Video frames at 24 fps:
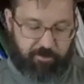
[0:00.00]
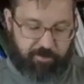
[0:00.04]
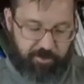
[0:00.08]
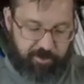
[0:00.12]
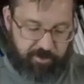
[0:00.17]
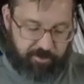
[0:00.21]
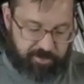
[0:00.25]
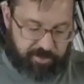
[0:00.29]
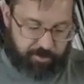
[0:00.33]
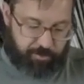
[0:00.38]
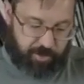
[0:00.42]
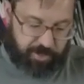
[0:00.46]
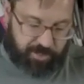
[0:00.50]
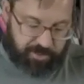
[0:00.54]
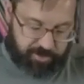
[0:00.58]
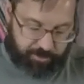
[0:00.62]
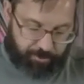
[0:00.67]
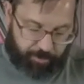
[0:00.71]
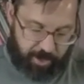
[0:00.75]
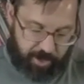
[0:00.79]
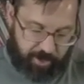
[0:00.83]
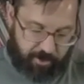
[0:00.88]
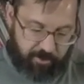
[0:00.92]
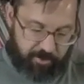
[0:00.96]
There used to be a
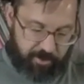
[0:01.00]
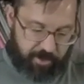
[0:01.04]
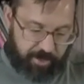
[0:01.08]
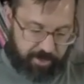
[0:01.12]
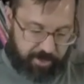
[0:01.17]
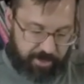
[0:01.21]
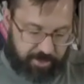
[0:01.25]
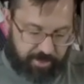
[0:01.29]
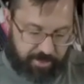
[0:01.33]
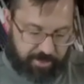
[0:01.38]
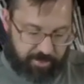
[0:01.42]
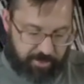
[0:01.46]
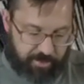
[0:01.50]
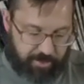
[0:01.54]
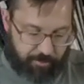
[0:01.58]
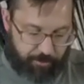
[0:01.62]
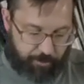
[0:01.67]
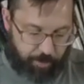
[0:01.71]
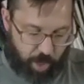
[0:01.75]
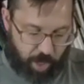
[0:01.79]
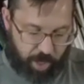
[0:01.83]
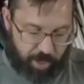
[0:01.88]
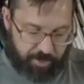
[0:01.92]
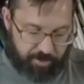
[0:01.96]
spare in the
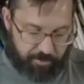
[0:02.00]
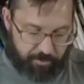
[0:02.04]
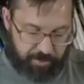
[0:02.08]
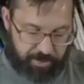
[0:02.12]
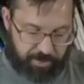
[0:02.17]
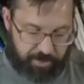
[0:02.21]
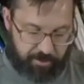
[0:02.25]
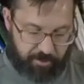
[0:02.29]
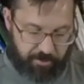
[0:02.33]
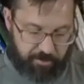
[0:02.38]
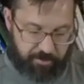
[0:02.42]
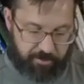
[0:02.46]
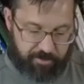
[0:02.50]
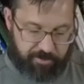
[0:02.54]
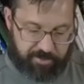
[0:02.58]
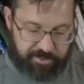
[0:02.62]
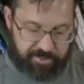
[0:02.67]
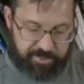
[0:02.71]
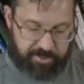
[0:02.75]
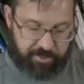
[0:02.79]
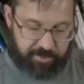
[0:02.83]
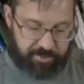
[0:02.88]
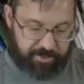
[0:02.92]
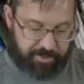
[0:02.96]
bottom here,
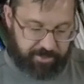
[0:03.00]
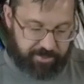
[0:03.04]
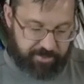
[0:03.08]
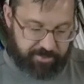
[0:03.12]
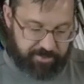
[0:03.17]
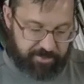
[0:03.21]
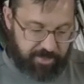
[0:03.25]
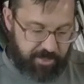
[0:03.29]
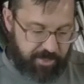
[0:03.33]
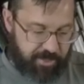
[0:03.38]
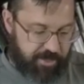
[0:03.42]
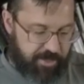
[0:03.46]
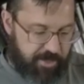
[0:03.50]
still is.